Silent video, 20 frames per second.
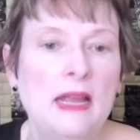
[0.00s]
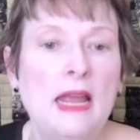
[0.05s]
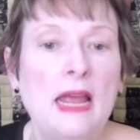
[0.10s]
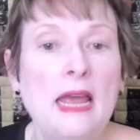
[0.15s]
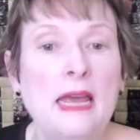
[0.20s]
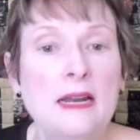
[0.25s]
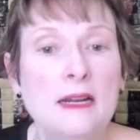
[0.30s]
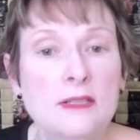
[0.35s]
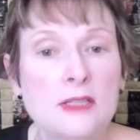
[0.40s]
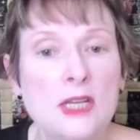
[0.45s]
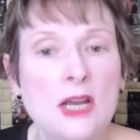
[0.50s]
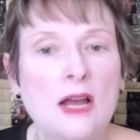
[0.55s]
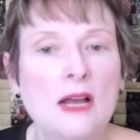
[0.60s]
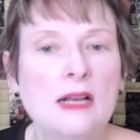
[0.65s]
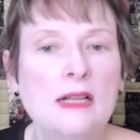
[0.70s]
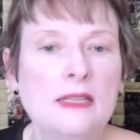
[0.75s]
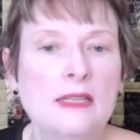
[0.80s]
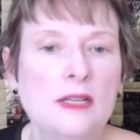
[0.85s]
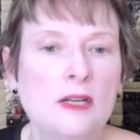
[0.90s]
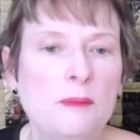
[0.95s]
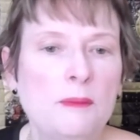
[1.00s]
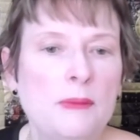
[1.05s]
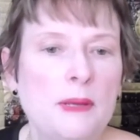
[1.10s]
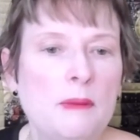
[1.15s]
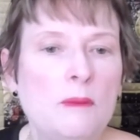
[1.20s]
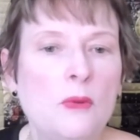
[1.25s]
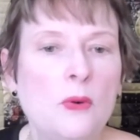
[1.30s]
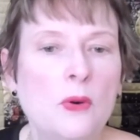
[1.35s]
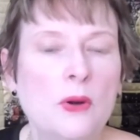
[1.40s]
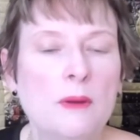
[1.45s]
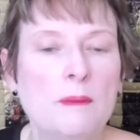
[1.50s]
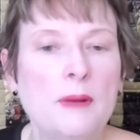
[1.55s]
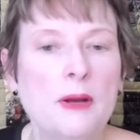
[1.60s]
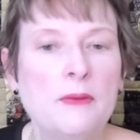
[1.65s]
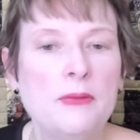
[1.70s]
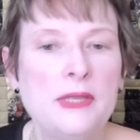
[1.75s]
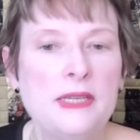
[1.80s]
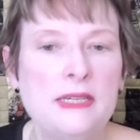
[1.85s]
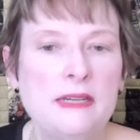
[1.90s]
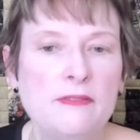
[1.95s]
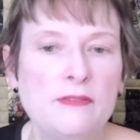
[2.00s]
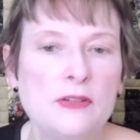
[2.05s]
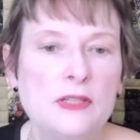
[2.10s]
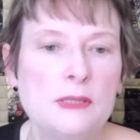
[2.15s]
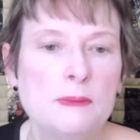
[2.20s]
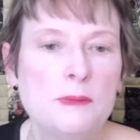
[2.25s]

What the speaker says: And I'll talk a little bit more about the difference